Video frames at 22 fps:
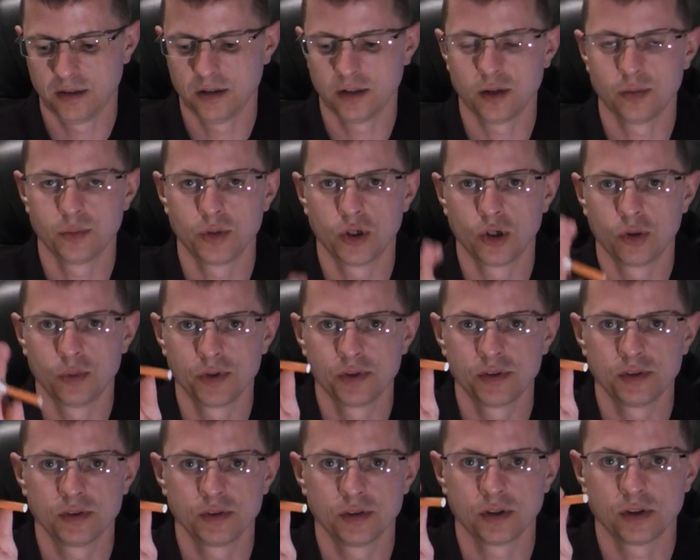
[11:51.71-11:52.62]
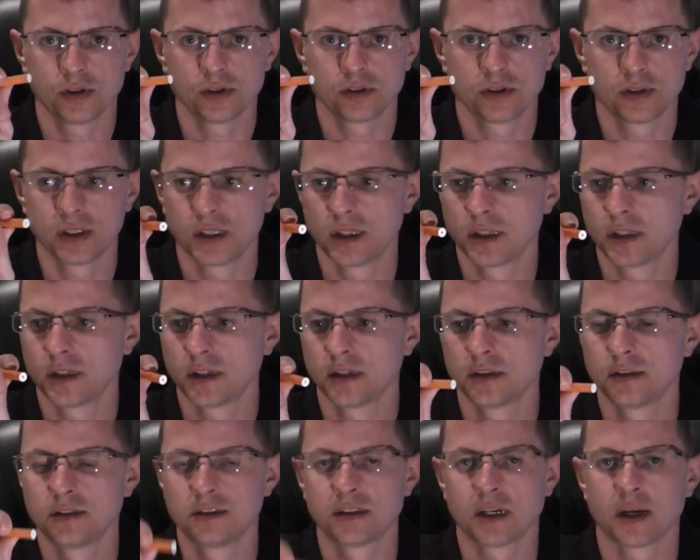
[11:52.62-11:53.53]
at the moment on the
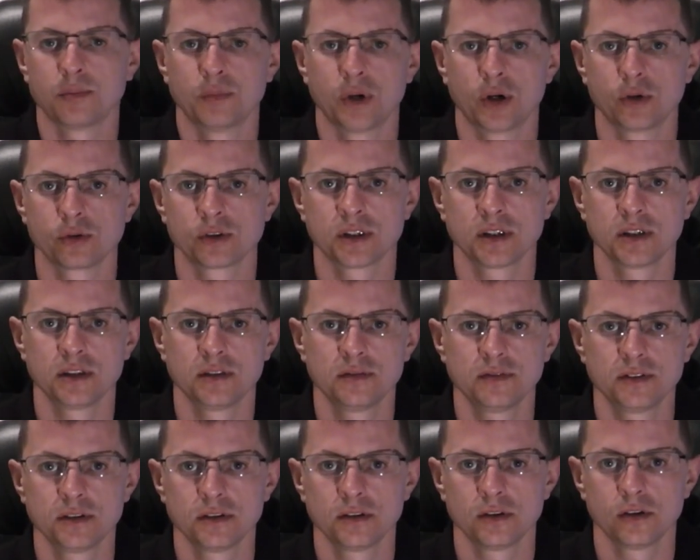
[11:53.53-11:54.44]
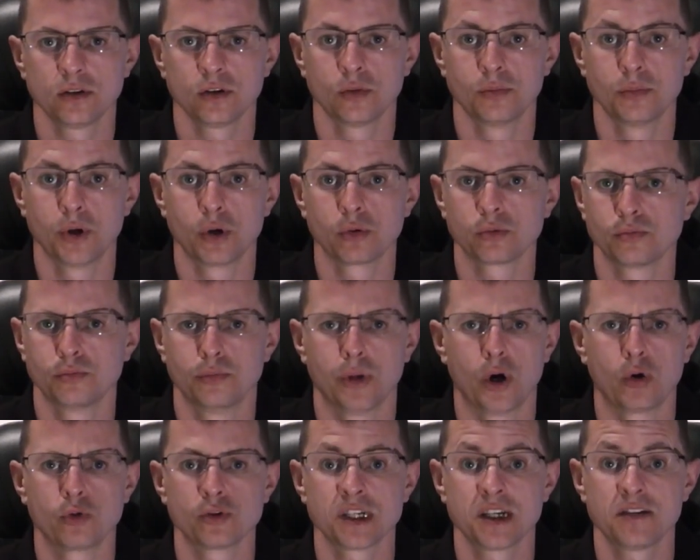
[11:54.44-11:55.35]
ten Motives, or mo
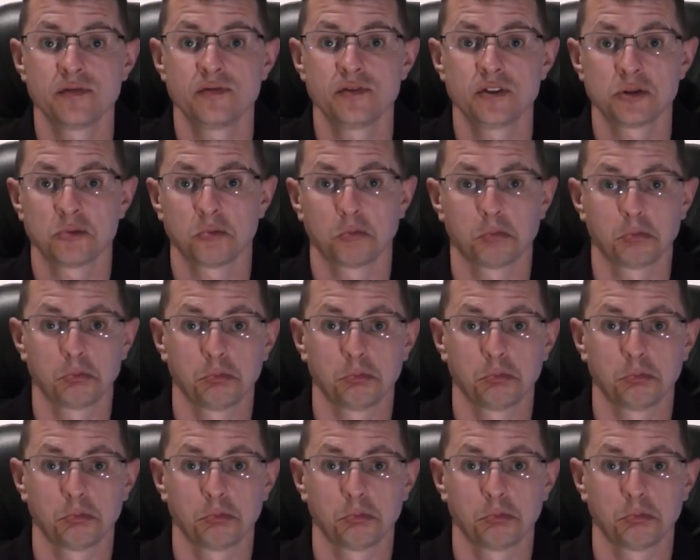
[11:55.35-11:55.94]
motives,